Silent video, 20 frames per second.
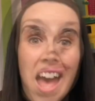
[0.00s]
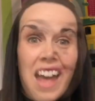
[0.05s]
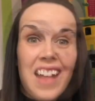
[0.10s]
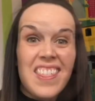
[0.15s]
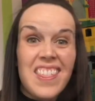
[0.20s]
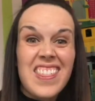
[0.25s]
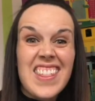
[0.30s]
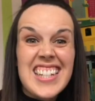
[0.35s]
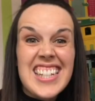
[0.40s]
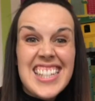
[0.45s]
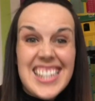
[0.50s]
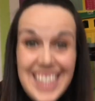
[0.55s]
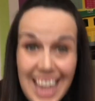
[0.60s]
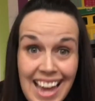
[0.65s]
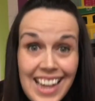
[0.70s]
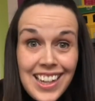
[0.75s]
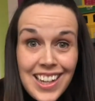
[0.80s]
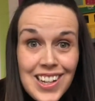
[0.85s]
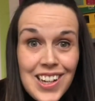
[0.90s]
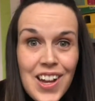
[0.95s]
The
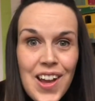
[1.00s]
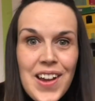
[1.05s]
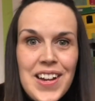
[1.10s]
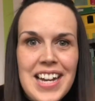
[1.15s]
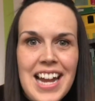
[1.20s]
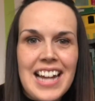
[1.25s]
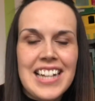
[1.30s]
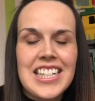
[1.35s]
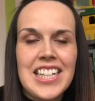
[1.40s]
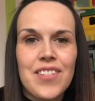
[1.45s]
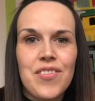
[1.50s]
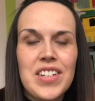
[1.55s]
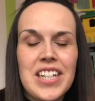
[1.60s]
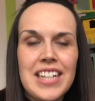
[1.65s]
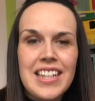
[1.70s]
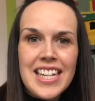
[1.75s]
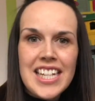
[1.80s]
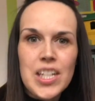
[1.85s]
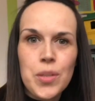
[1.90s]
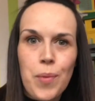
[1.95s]
second learning activity
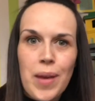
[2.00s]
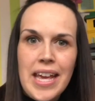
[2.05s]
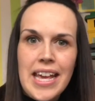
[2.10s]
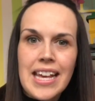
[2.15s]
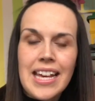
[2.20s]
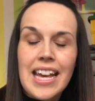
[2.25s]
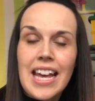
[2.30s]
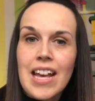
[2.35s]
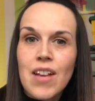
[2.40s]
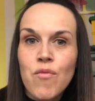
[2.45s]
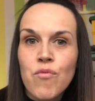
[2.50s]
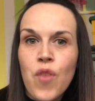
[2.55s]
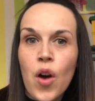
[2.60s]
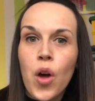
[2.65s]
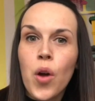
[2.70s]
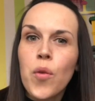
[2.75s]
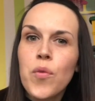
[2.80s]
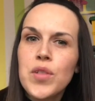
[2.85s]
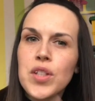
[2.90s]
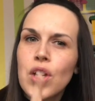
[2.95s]
this week
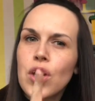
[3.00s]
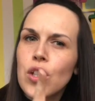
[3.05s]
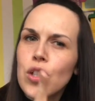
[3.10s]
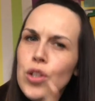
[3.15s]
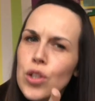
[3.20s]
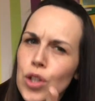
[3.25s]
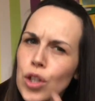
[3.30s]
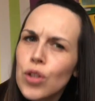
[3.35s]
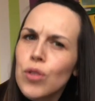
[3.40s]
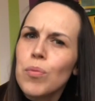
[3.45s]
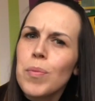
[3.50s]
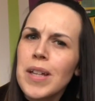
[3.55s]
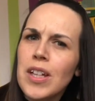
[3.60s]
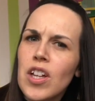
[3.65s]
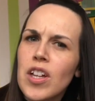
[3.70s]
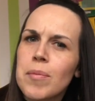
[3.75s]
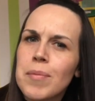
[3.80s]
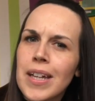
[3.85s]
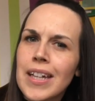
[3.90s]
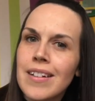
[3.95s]
involves you
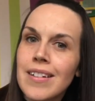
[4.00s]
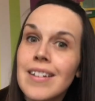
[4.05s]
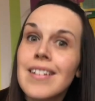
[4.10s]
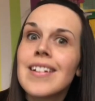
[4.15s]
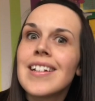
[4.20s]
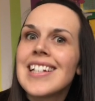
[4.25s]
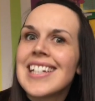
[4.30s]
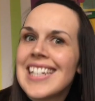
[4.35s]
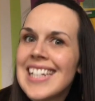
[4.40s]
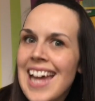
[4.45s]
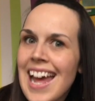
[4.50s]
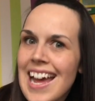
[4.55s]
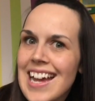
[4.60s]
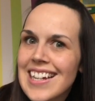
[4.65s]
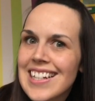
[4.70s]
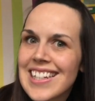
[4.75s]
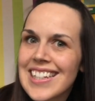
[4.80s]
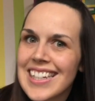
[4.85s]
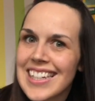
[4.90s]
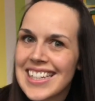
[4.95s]
becoming
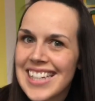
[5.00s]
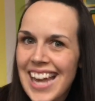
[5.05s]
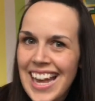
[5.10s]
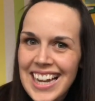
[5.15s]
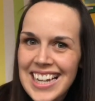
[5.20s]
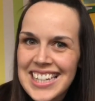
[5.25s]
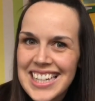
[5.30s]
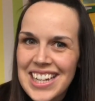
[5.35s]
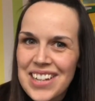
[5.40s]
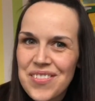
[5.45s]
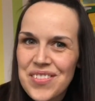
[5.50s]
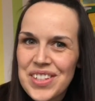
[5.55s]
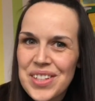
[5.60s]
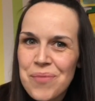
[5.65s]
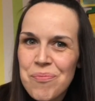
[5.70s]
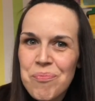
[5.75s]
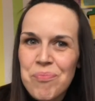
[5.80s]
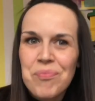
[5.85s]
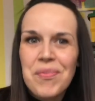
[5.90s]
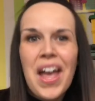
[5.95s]
text detectives.
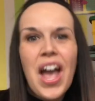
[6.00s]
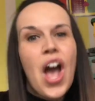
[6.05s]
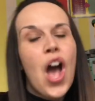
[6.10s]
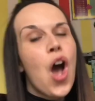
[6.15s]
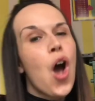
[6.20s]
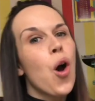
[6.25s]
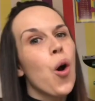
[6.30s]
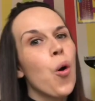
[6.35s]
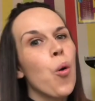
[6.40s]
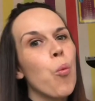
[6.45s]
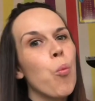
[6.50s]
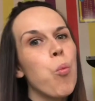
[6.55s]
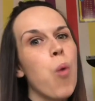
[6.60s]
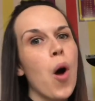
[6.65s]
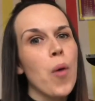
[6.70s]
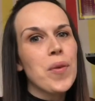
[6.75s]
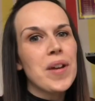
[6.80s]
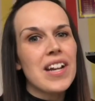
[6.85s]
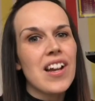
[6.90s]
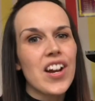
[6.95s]
What
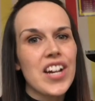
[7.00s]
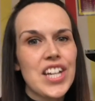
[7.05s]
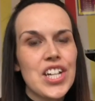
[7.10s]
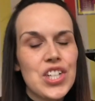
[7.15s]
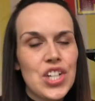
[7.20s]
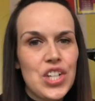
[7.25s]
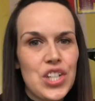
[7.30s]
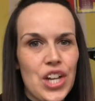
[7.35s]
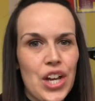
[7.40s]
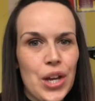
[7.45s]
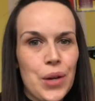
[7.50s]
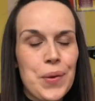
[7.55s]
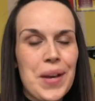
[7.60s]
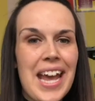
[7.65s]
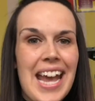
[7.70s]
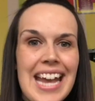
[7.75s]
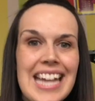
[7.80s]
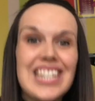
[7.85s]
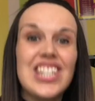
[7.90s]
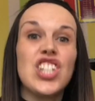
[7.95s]
we'd like you to do
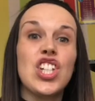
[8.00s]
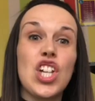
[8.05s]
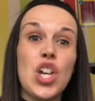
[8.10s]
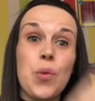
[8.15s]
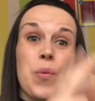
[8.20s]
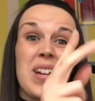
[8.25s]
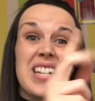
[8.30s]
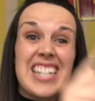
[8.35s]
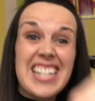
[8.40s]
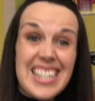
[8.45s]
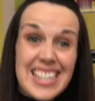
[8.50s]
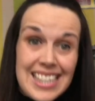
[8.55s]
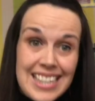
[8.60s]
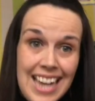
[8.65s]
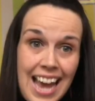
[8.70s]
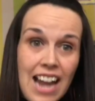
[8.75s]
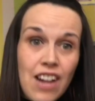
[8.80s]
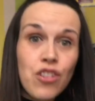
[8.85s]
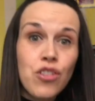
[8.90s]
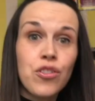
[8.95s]
is to
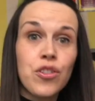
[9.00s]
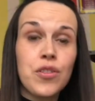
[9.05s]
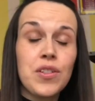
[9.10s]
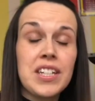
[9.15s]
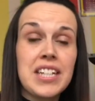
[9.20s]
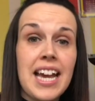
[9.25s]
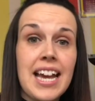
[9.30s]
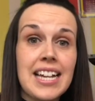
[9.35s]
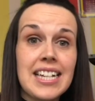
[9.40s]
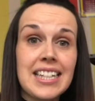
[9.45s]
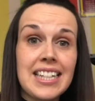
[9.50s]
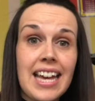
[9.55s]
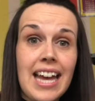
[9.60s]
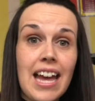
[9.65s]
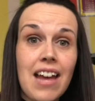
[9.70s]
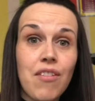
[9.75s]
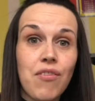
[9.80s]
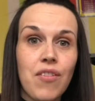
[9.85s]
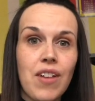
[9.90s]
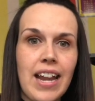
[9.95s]
scan through the text
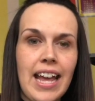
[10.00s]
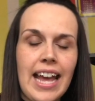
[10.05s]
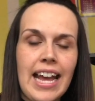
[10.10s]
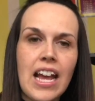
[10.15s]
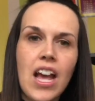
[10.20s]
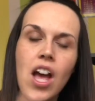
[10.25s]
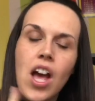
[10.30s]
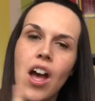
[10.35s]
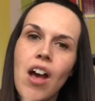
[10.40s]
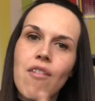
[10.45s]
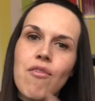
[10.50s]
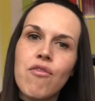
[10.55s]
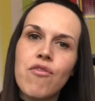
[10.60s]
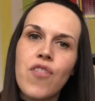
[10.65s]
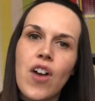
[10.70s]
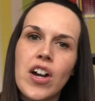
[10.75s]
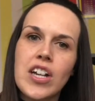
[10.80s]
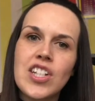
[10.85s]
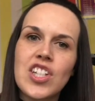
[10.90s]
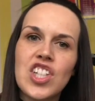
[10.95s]
carefully and
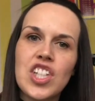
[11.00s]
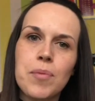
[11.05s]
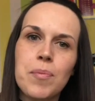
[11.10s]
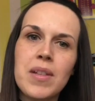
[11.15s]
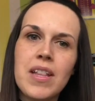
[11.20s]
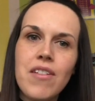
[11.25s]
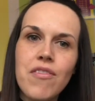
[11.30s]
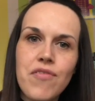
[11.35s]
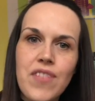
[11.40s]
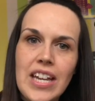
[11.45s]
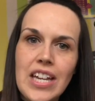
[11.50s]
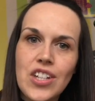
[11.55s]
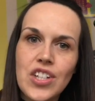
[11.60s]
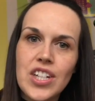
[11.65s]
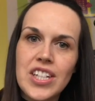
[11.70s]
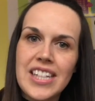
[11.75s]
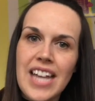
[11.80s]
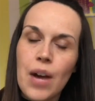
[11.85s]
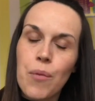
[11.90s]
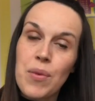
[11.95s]
find some of the features
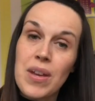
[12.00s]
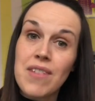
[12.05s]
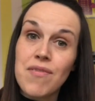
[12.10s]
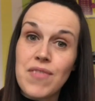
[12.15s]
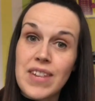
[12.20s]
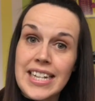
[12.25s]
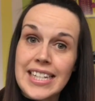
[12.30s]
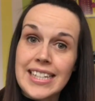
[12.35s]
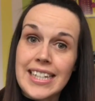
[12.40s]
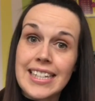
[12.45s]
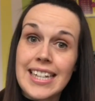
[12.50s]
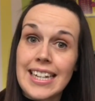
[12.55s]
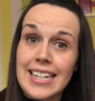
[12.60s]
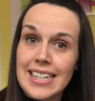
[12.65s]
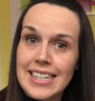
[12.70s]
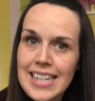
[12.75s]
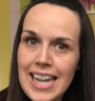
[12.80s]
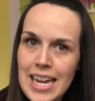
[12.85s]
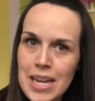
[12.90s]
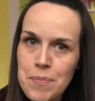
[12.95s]
that we've listed in a
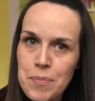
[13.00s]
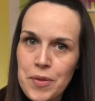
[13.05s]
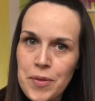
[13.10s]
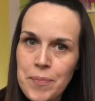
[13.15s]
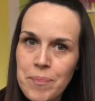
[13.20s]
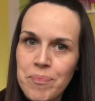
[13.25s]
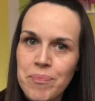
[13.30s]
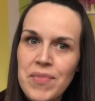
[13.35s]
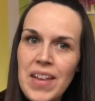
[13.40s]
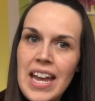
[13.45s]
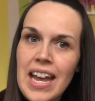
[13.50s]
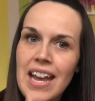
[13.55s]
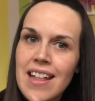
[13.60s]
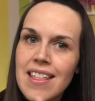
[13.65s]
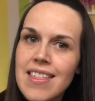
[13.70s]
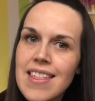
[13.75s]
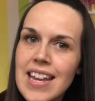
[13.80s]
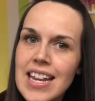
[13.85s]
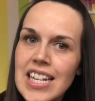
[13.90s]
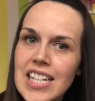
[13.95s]
table.
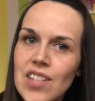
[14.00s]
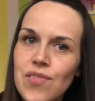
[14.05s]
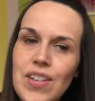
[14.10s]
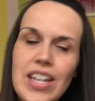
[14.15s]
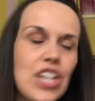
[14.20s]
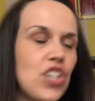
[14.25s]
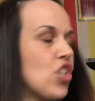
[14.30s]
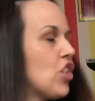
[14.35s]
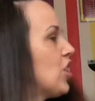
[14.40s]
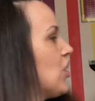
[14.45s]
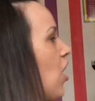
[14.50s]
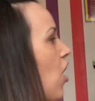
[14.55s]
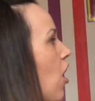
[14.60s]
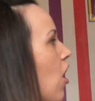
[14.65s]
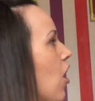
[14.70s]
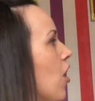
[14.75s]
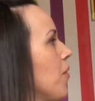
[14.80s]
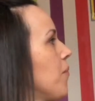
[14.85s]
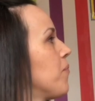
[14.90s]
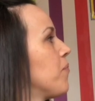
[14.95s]
These features are